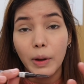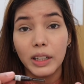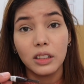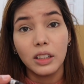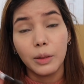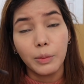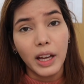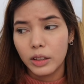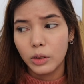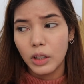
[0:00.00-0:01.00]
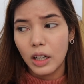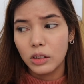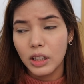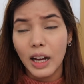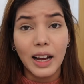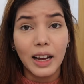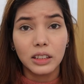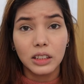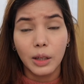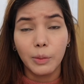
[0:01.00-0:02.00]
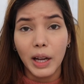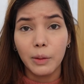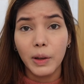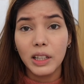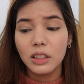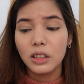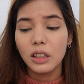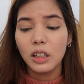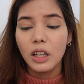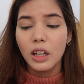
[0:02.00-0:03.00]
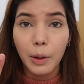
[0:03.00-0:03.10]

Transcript: better than my Etude House Slim Eye Pencil.